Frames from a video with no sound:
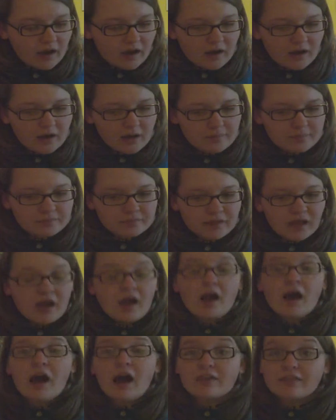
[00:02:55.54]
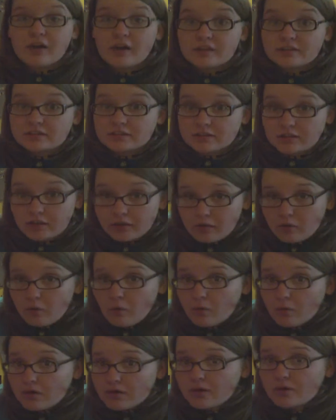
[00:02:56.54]
Um, I thought
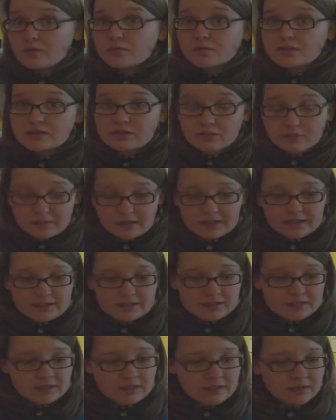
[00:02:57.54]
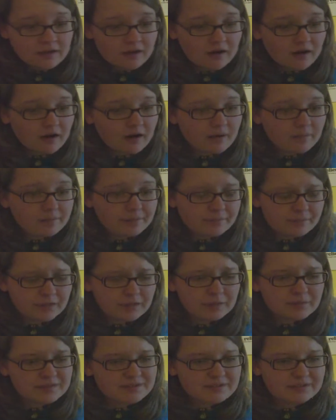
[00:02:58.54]
Slughorn was great. Um,
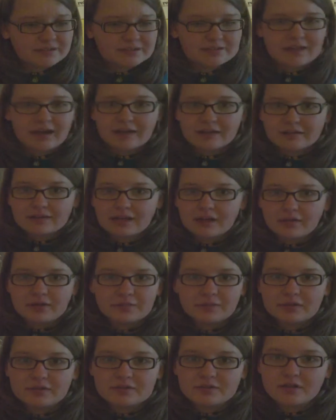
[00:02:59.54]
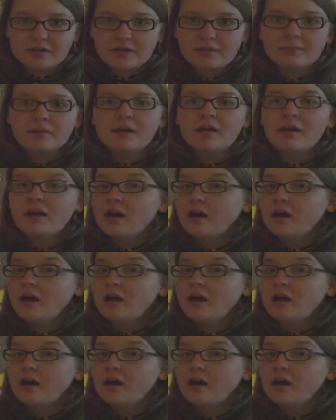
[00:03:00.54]
he wasn't exactly how I pictured him,